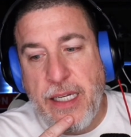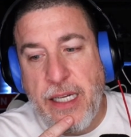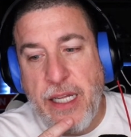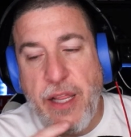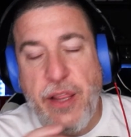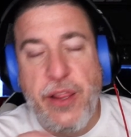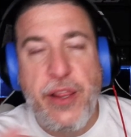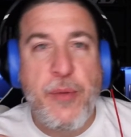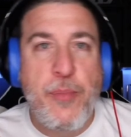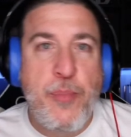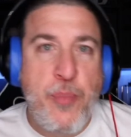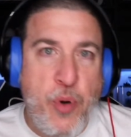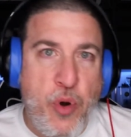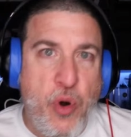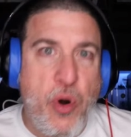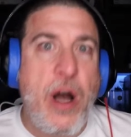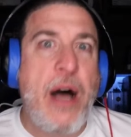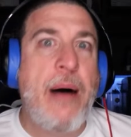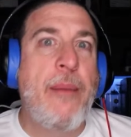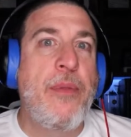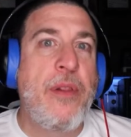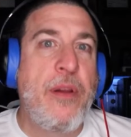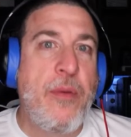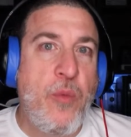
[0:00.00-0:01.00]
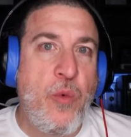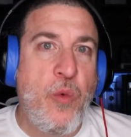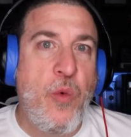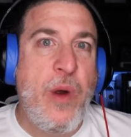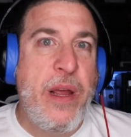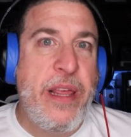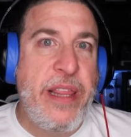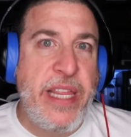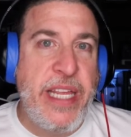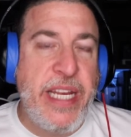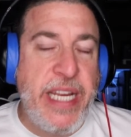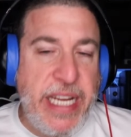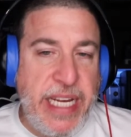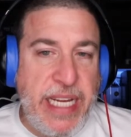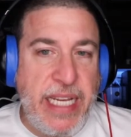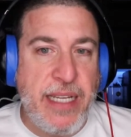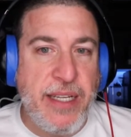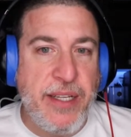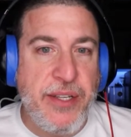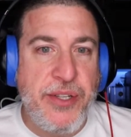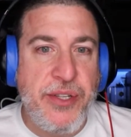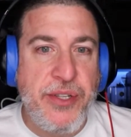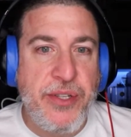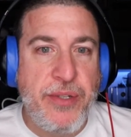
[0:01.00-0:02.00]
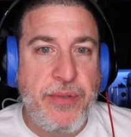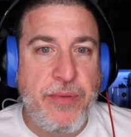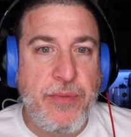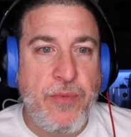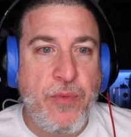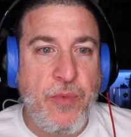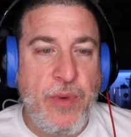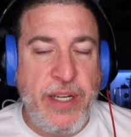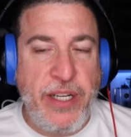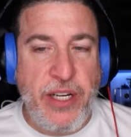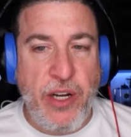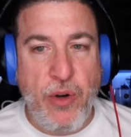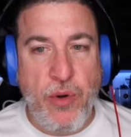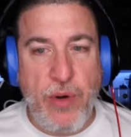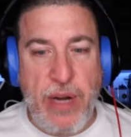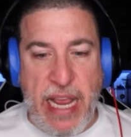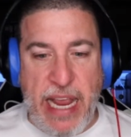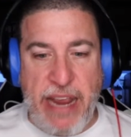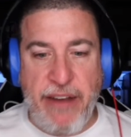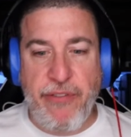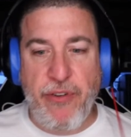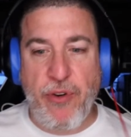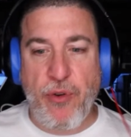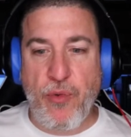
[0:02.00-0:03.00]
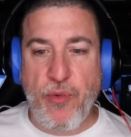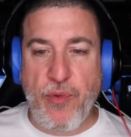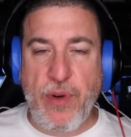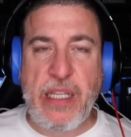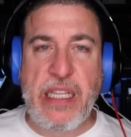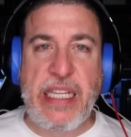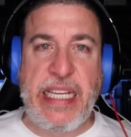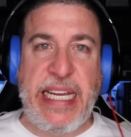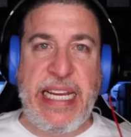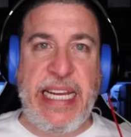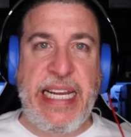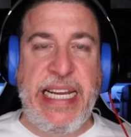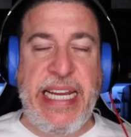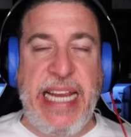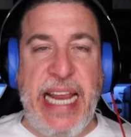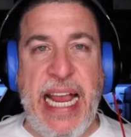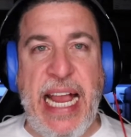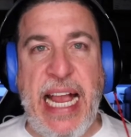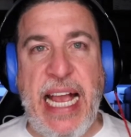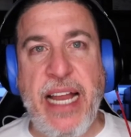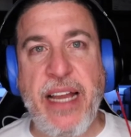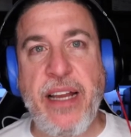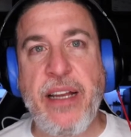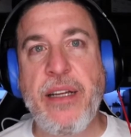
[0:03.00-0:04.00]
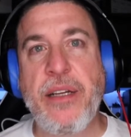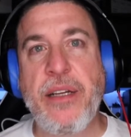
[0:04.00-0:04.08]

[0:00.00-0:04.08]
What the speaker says: the problem with it is we don't ever really get